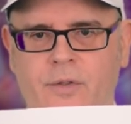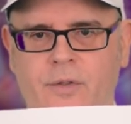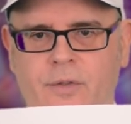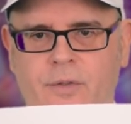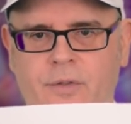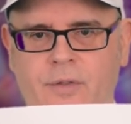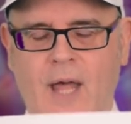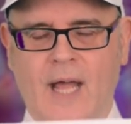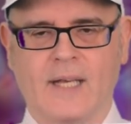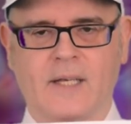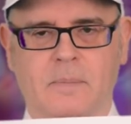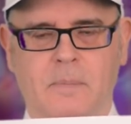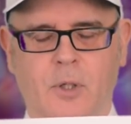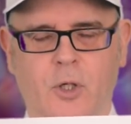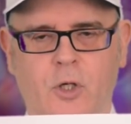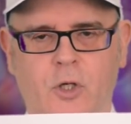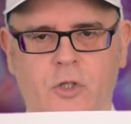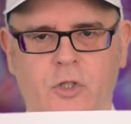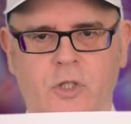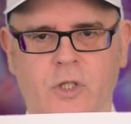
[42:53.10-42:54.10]
that
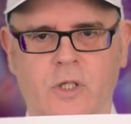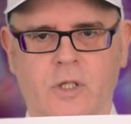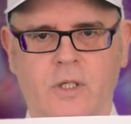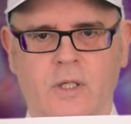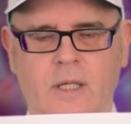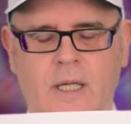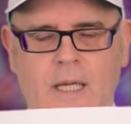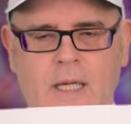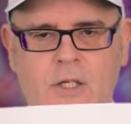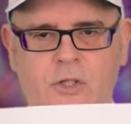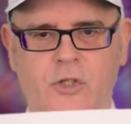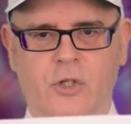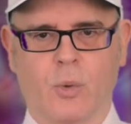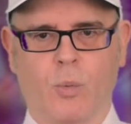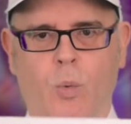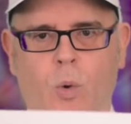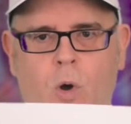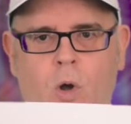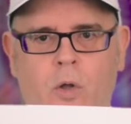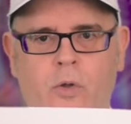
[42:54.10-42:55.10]
person is the
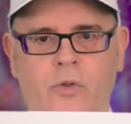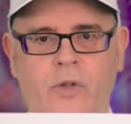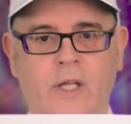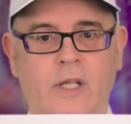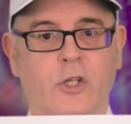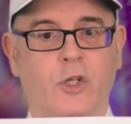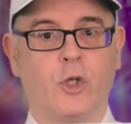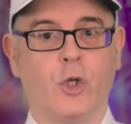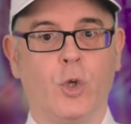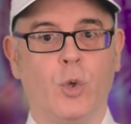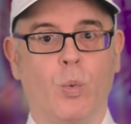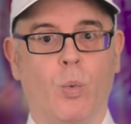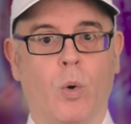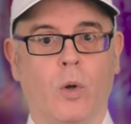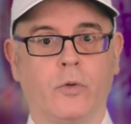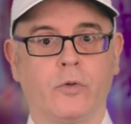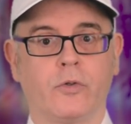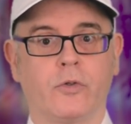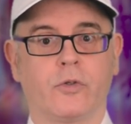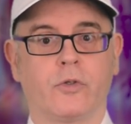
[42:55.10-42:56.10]
one that you
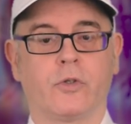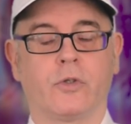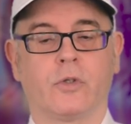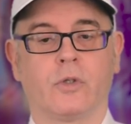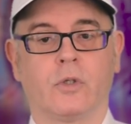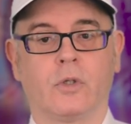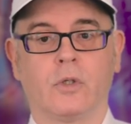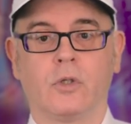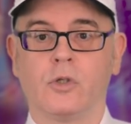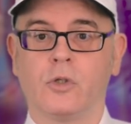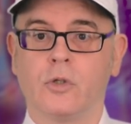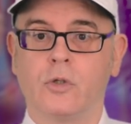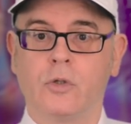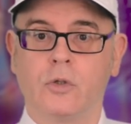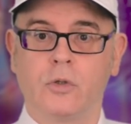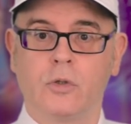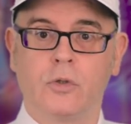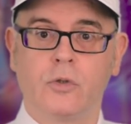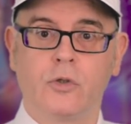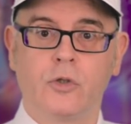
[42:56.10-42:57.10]
want
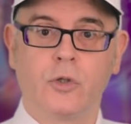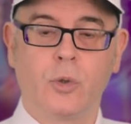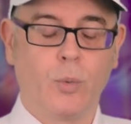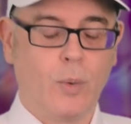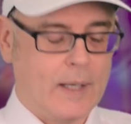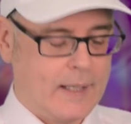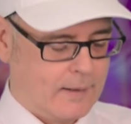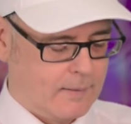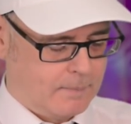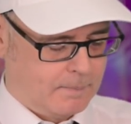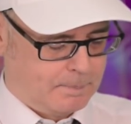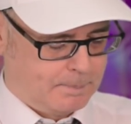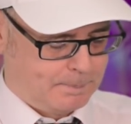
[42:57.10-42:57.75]
to win.